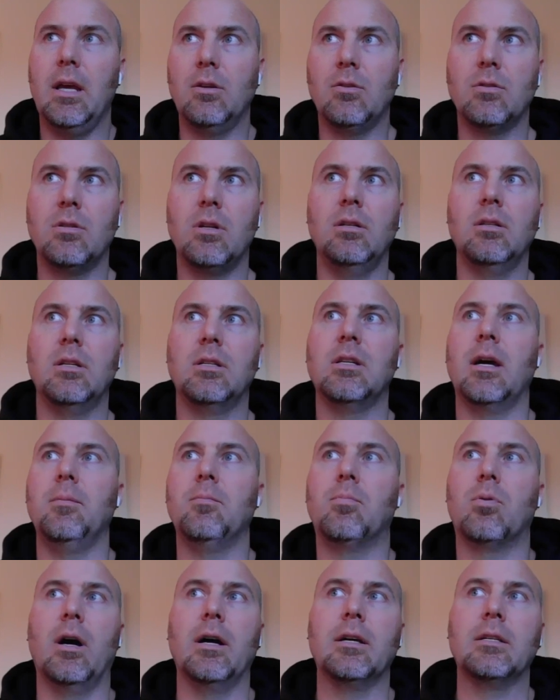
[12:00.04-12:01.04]
interesting design
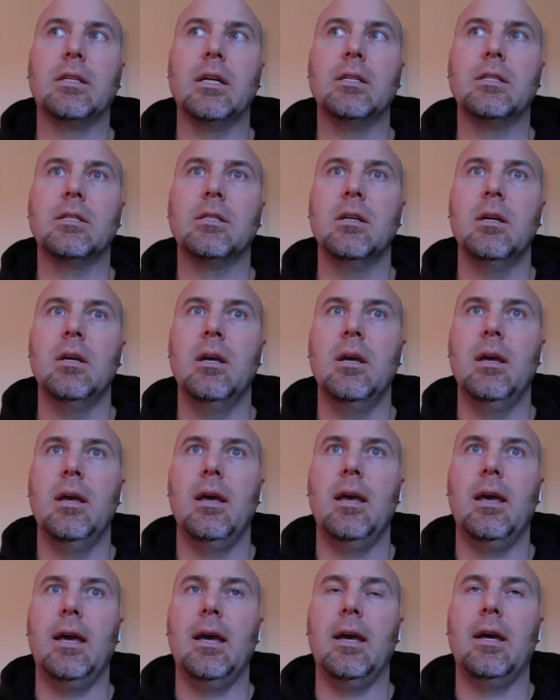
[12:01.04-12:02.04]
process.
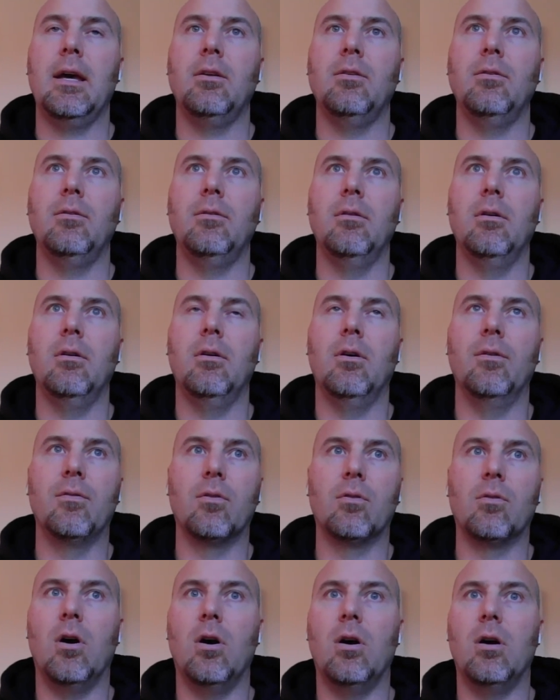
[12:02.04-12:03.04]
And
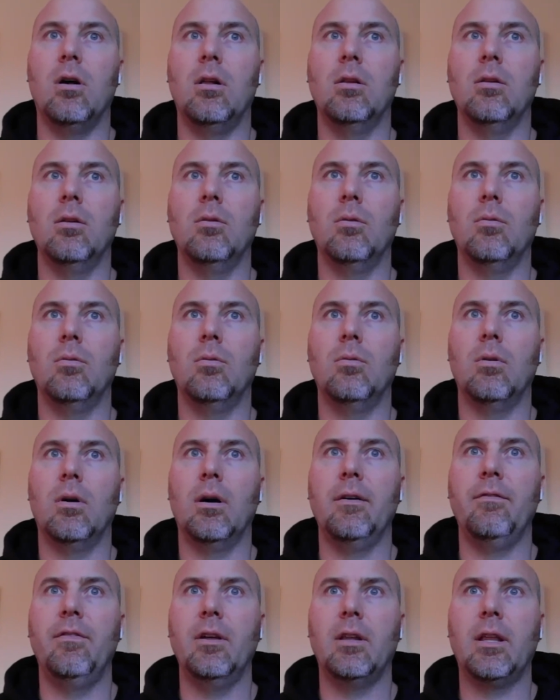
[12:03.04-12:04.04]
overall,
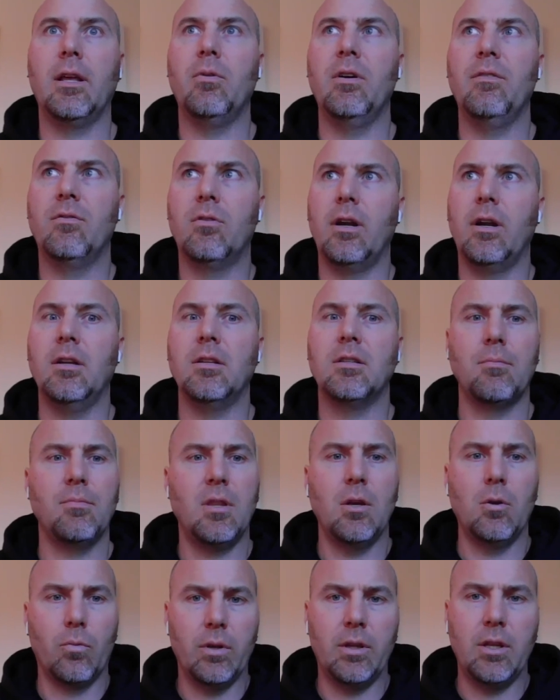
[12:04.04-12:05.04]
I feel like we've created
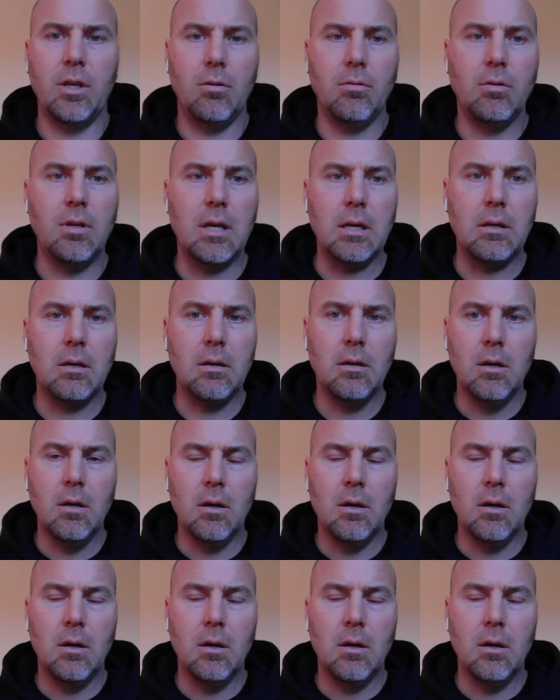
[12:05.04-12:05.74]
something really unique.